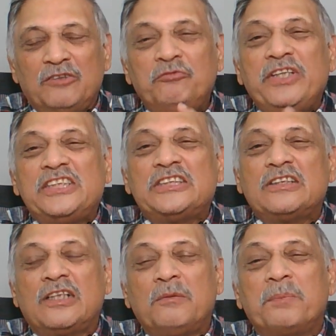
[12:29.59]
which
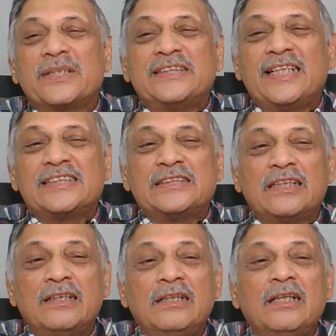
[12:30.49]
represents
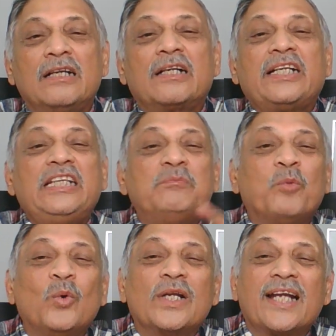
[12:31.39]
the
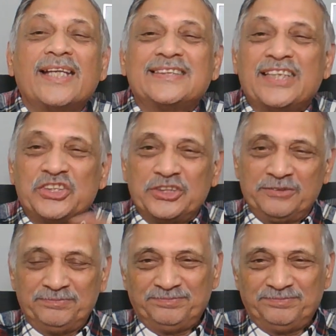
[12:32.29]
repolarization,